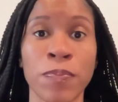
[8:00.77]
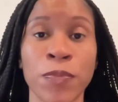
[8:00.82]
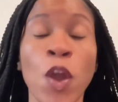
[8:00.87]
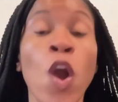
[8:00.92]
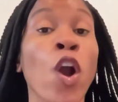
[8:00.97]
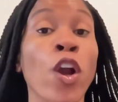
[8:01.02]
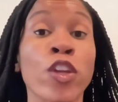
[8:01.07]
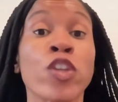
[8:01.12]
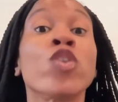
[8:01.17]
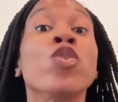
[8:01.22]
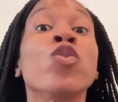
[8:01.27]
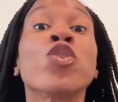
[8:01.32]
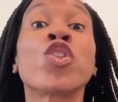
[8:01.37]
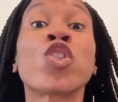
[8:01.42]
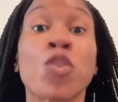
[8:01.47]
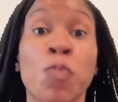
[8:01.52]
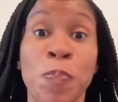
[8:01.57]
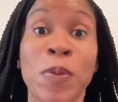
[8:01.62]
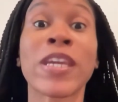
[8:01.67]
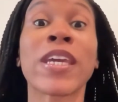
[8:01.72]
Are you
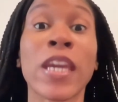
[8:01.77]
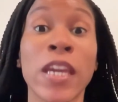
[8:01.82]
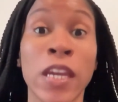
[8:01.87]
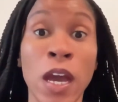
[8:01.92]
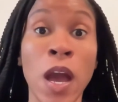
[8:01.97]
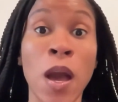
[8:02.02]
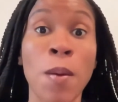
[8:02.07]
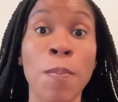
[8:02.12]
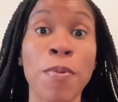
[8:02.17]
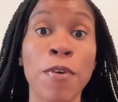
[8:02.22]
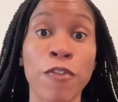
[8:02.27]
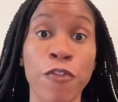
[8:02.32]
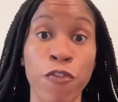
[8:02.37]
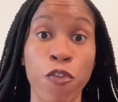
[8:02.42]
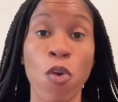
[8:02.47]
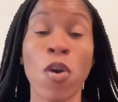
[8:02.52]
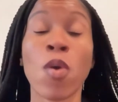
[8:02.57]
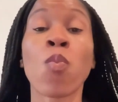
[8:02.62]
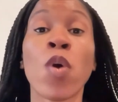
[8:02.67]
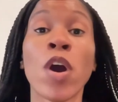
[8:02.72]
speaking up
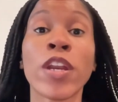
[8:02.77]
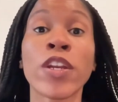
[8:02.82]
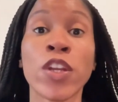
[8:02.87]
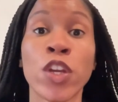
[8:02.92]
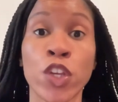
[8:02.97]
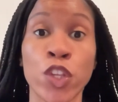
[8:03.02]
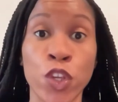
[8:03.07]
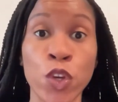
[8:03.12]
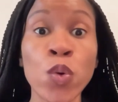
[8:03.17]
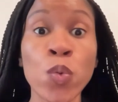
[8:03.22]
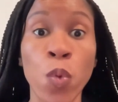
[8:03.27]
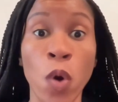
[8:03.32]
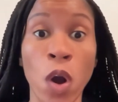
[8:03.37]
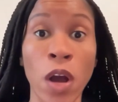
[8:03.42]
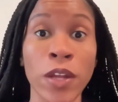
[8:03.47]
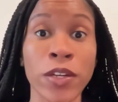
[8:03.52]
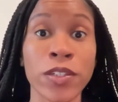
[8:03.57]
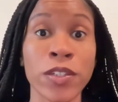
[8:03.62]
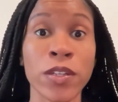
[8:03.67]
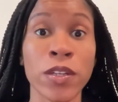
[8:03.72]
for what you
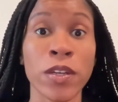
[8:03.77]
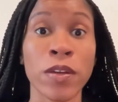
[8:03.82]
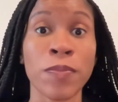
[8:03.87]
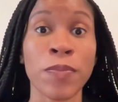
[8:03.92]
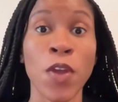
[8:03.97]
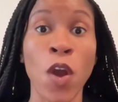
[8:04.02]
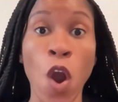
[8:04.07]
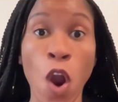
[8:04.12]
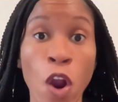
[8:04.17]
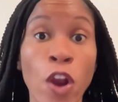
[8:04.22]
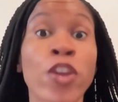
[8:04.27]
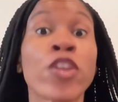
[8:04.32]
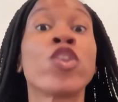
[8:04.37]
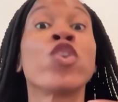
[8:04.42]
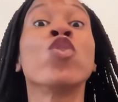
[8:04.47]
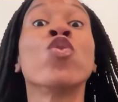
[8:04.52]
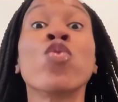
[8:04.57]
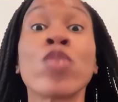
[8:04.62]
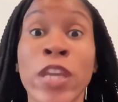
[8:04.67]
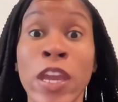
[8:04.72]
want? Are
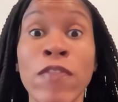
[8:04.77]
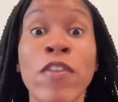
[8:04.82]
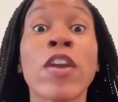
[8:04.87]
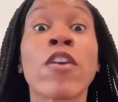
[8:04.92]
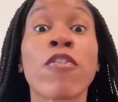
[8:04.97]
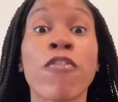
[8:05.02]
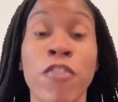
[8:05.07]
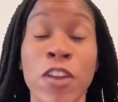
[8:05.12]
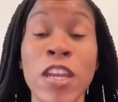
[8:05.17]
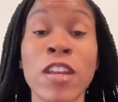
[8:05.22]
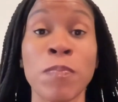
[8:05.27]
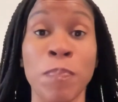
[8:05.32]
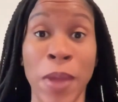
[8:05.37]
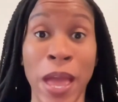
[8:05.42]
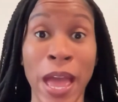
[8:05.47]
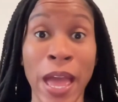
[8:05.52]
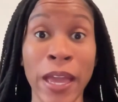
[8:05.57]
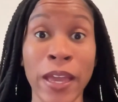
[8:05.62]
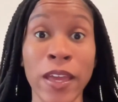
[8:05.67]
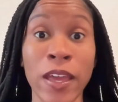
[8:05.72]
you giving
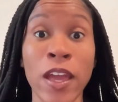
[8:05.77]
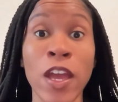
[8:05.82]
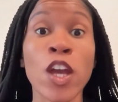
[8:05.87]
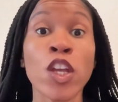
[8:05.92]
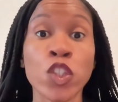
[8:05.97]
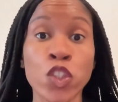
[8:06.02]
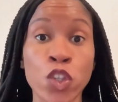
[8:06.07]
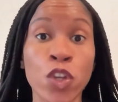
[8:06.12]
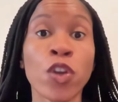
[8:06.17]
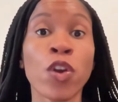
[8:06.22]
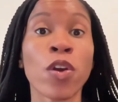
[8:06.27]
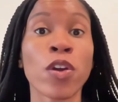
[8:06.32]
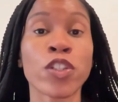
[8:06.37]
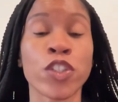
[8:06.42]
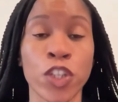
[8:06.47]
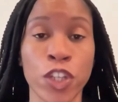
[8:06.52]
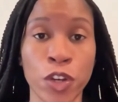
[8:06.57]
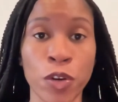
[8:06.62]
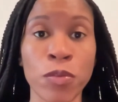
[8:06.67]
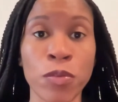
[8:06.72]
feedback to
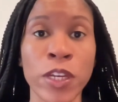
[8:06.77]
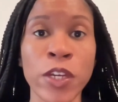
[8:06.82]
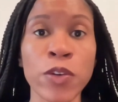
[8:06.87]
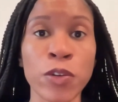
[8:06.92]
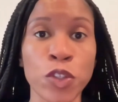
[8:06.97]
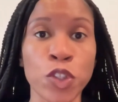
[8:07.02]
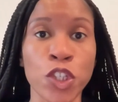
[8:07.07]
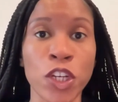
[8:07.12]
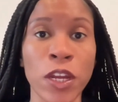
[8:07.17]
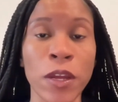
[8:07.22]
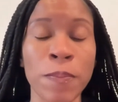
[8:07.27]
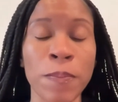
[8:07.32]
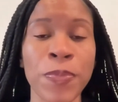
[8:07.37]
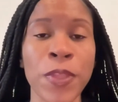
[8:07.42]
your leadership?